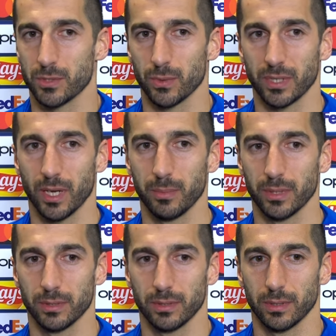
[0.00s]
It's what
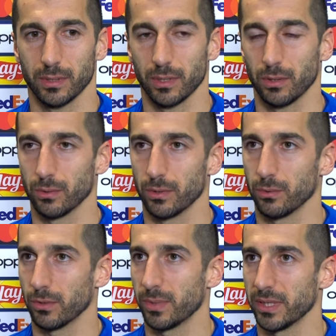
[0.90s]
happened. Uh, we,
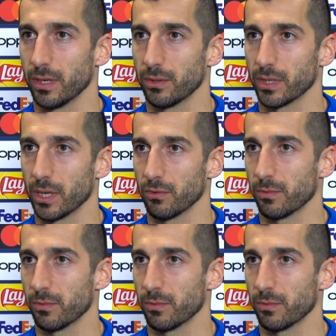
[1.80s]
we've played our game.